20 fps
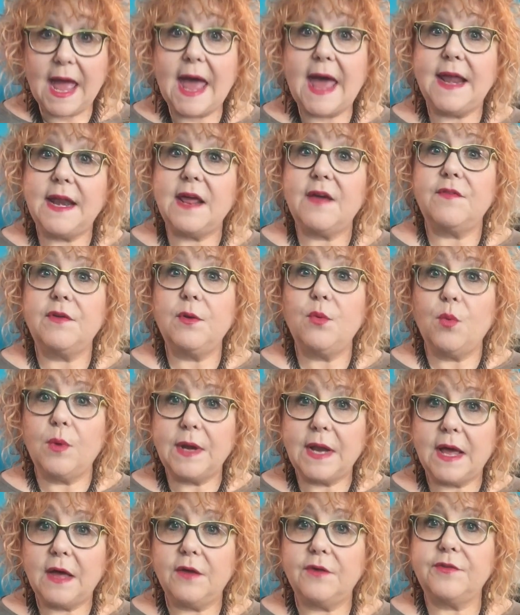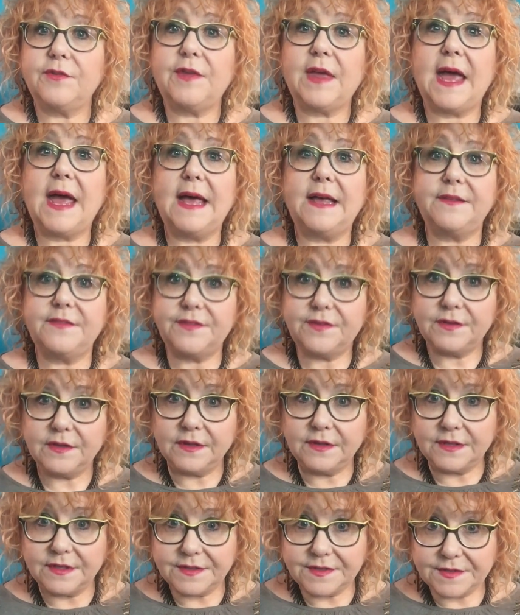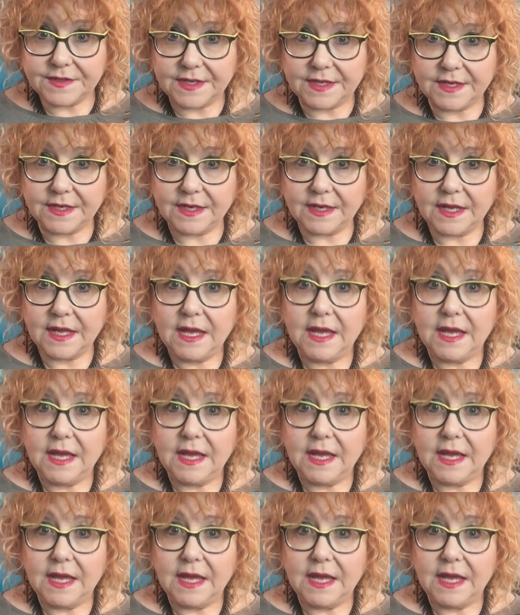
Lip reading: And everyone else has to listen